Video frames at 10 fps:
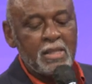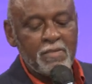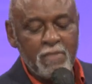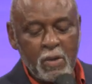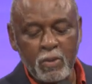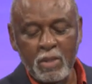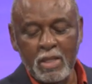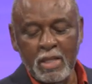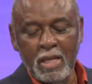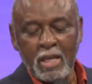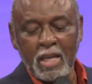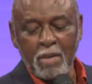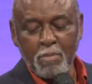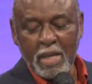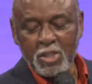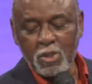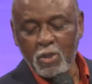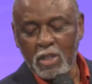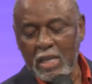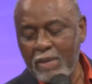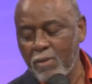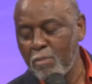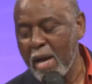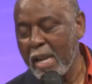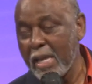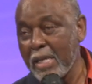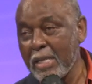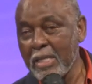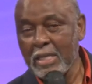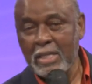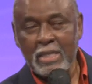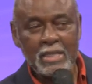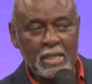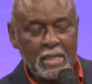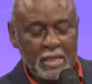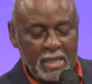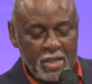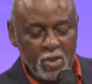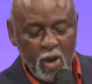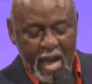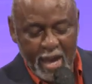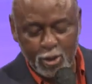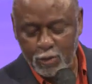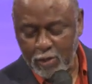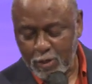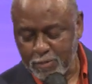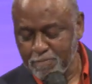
to vote and make sure that everybody in your house vote?